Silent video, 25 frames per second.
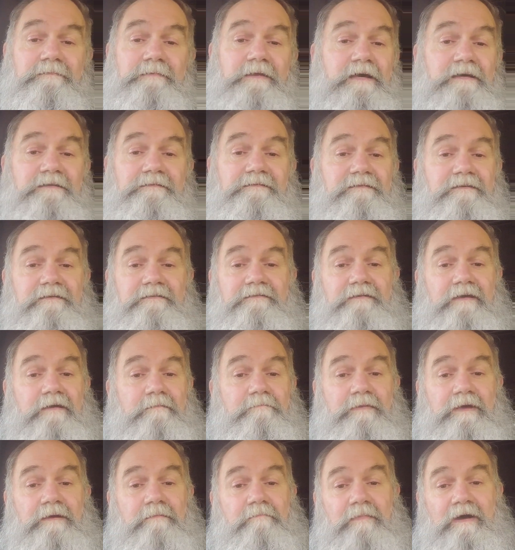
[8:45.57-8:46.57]
Not since
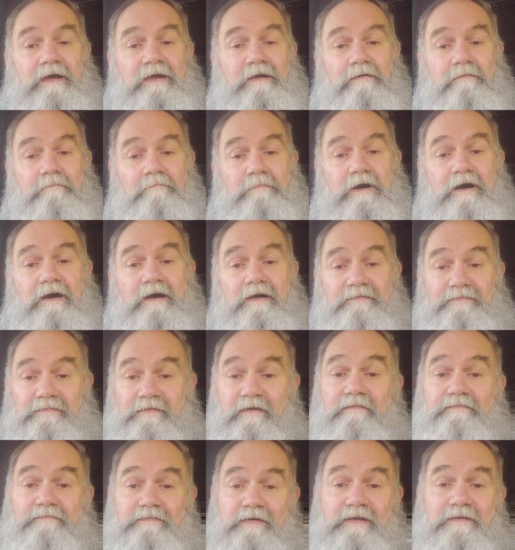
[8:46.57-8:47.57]
I've been my own boss.
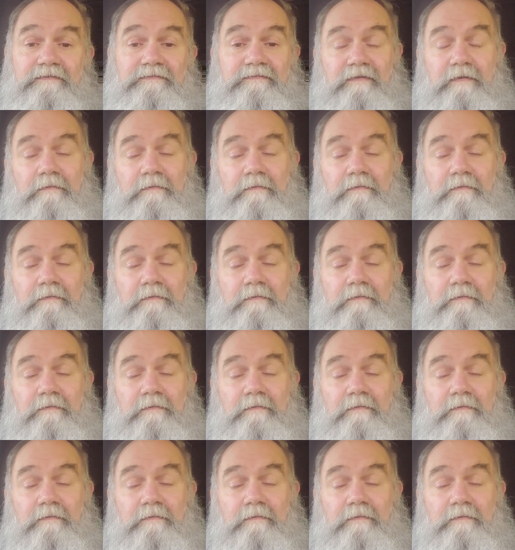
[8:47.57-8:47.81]
I'll find